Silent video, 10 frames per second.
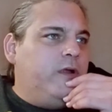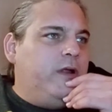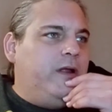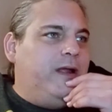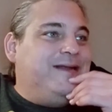
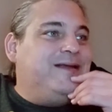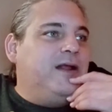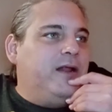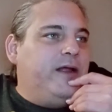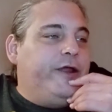
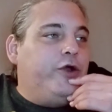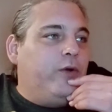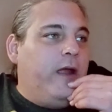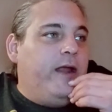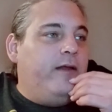Instantly
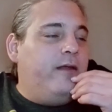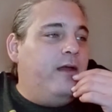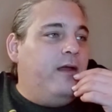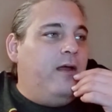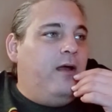create
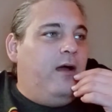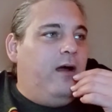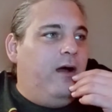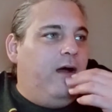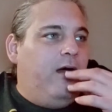
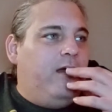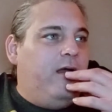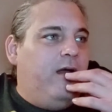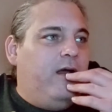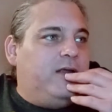uh,
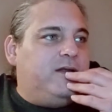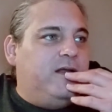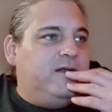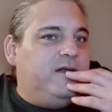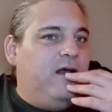a
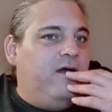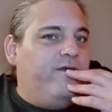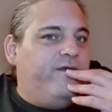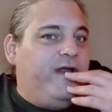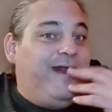sense of an